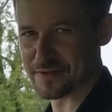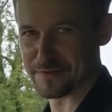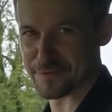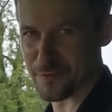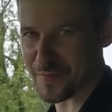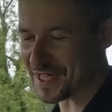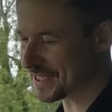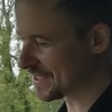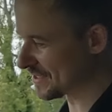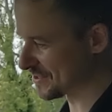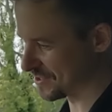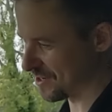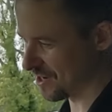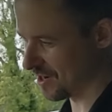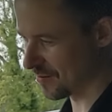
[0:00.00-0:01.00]
familiar
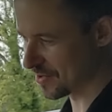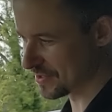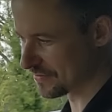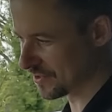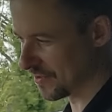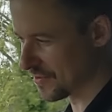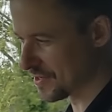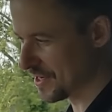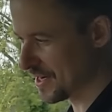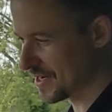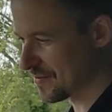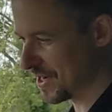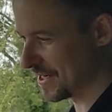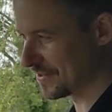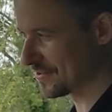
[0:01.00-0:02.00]
SAAB. You've got the
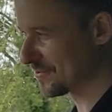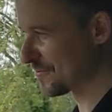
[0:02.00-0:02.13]
night panel,